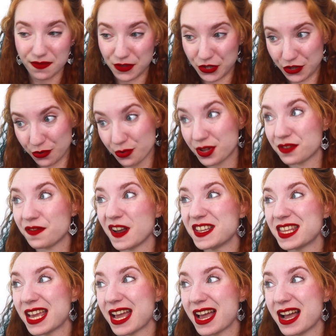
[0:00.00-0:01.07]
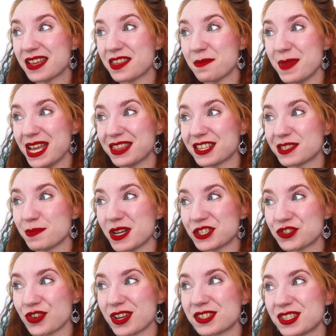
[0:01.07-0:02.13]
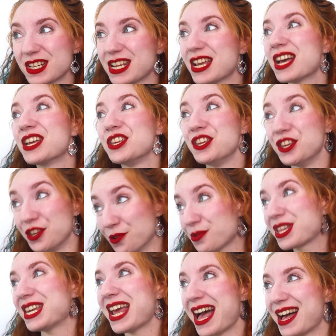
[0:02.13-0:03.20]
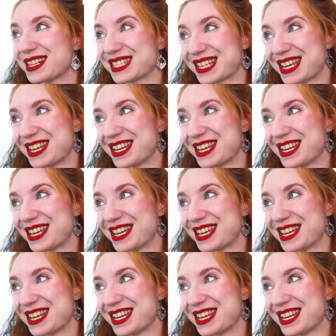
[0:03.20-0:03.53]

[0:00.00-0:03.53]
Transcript: If you can find the AI that made this monstrosity, you can ask